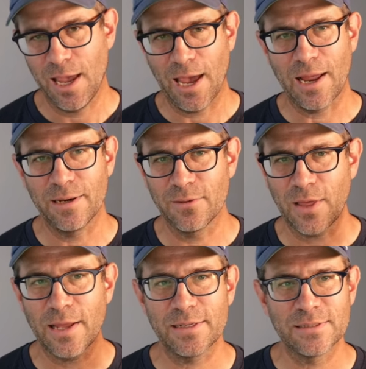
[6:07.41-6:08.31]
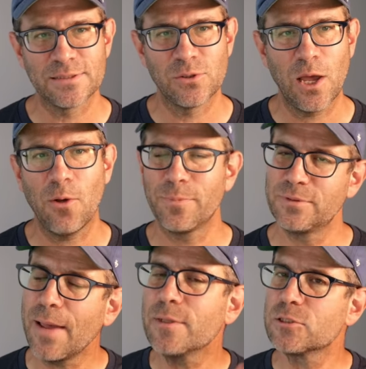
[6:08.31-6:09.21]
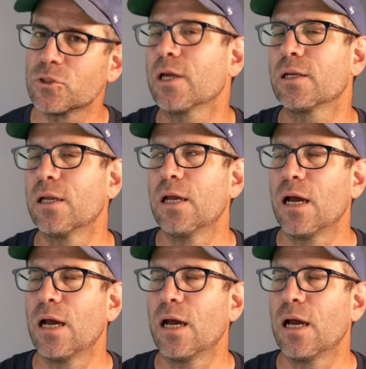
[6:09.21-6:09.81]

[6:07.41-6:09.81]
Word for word: And that is to help demonstrate